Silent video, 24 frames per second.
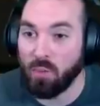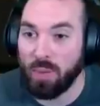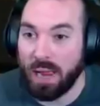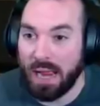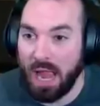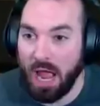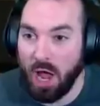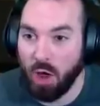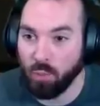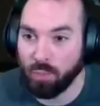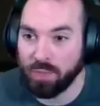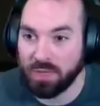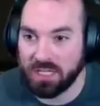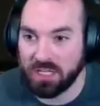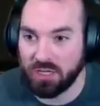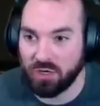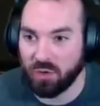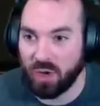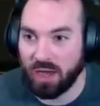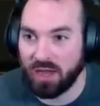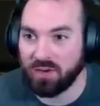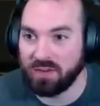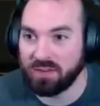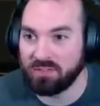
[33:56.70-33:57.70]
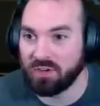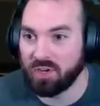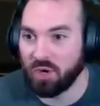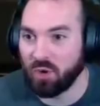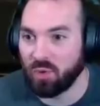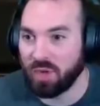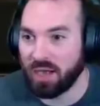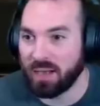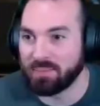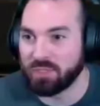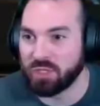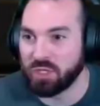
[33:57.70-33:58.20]
I helping you? I don't even know
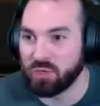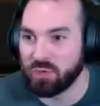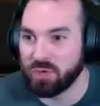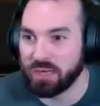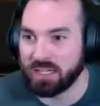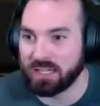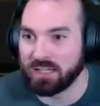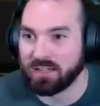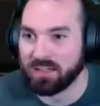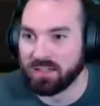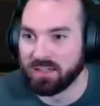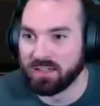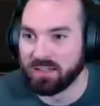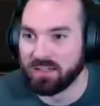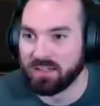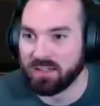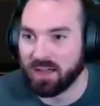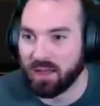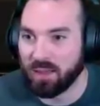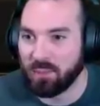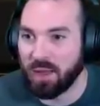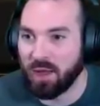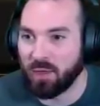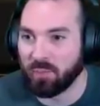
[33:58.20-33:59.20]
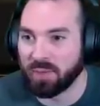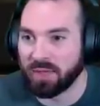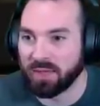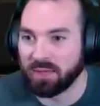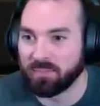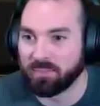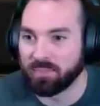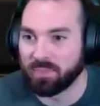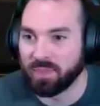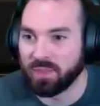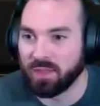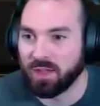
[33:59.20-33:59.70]
what I'm doing. Help. I'm helping.
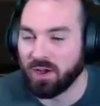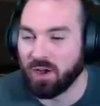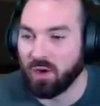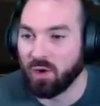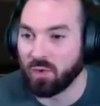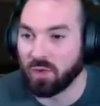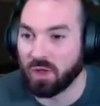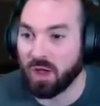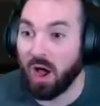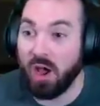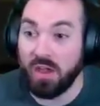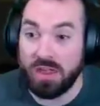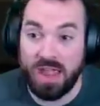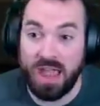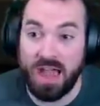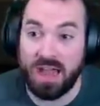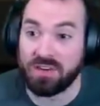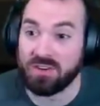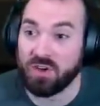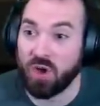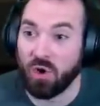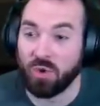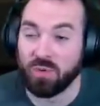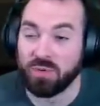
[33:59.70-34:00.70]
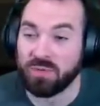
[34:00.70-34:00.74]
Goblins. Oh, uh, yeah, no.